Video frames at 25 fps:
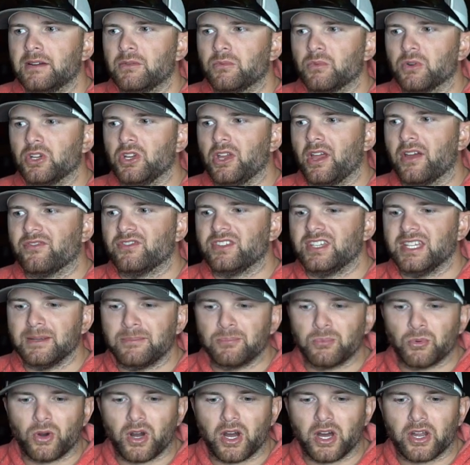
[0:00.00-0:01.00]
where you have
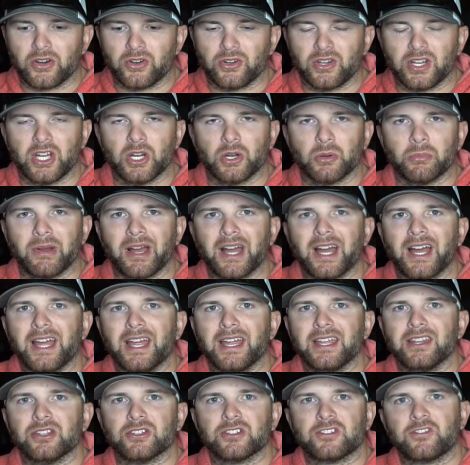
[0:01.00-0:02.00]
deep water
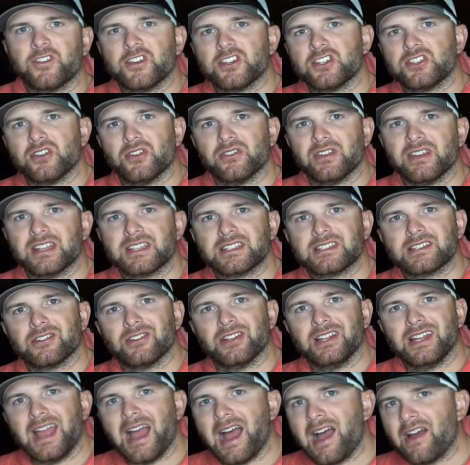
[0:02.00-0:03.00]
nearby. Those fish don't
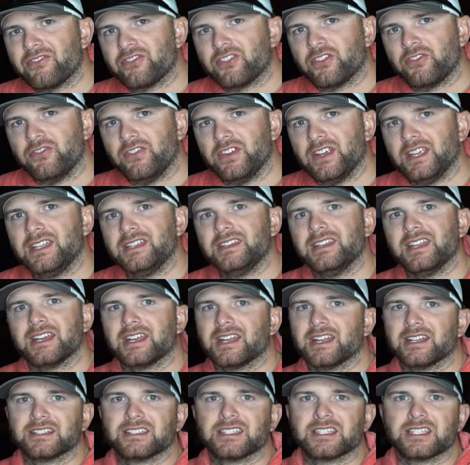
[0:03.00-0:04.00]
necessarily have to feed. They
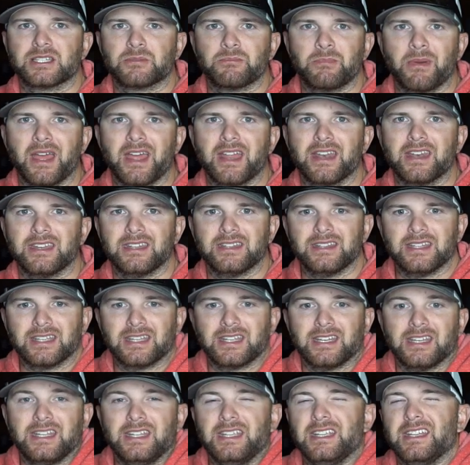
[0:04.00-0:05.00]
can suspend and they
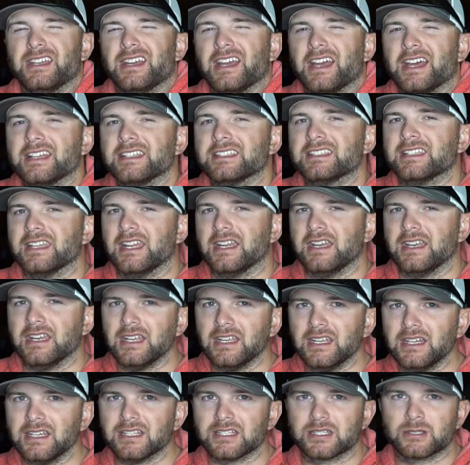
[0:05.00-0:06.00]
can eat as they
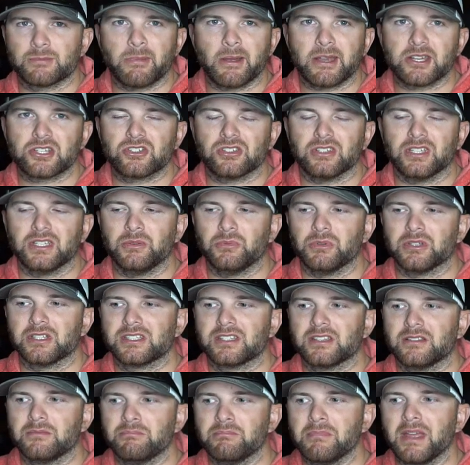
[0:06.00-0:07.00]
need, especially
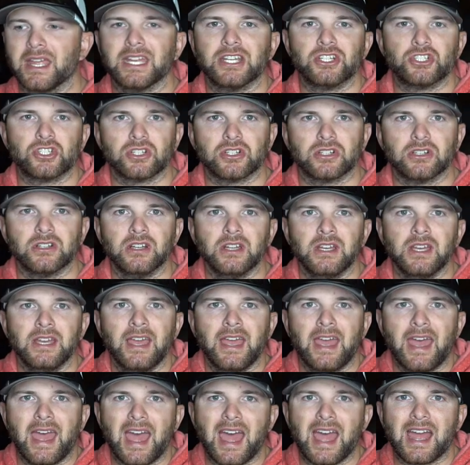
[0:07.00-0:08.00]
with major
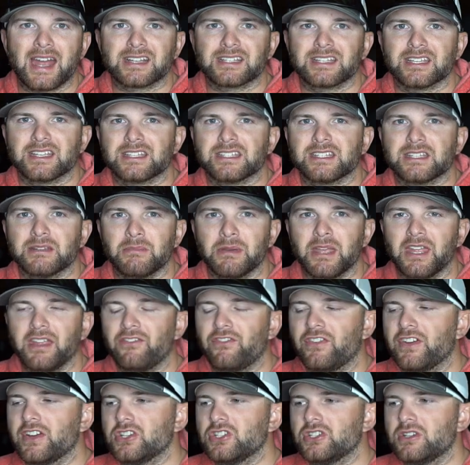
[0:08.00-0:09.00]
access to
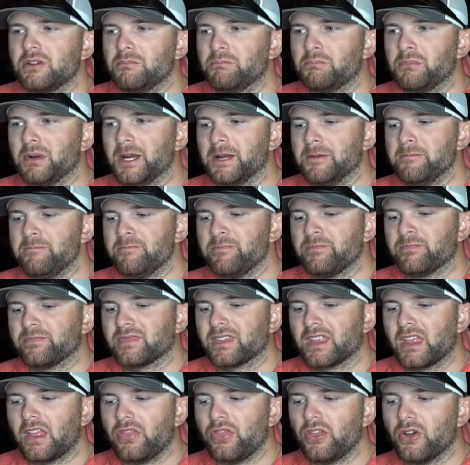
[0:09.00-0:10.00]
bait fish. But
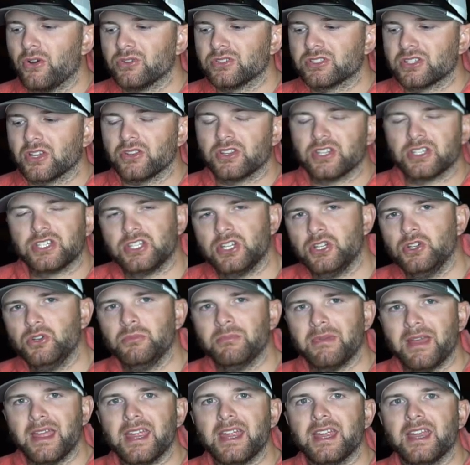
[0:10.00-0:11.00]
those are the two
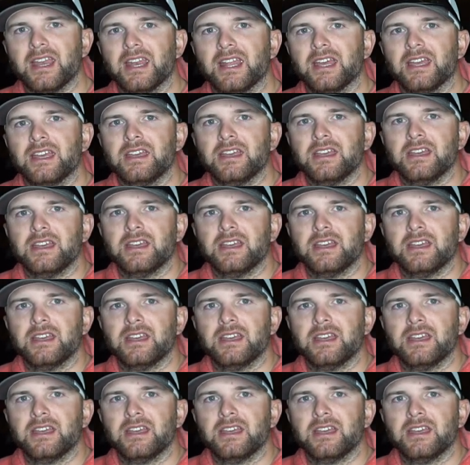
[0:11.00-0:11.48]
main